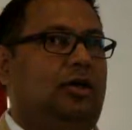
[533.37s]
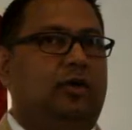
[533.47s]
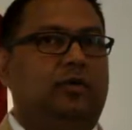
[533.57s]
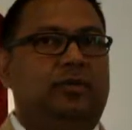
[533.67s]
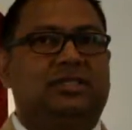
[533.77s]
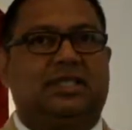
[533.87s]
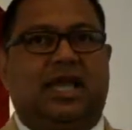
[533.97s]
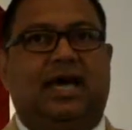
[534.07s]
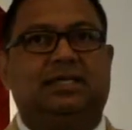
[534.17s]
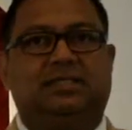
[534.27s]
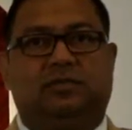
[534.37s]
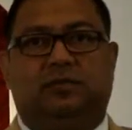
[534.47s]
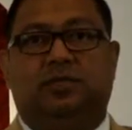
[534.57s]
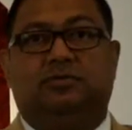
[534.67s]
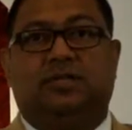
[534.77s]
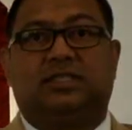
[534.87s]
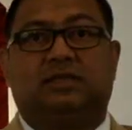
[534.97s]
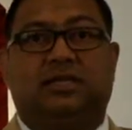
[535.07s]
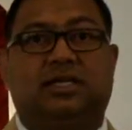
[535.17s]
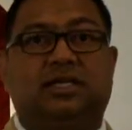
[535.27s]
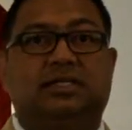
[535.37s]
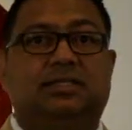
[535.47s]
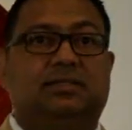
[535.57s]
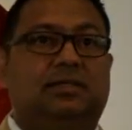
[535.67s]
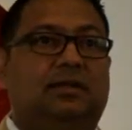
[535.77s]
human/spiritual experience.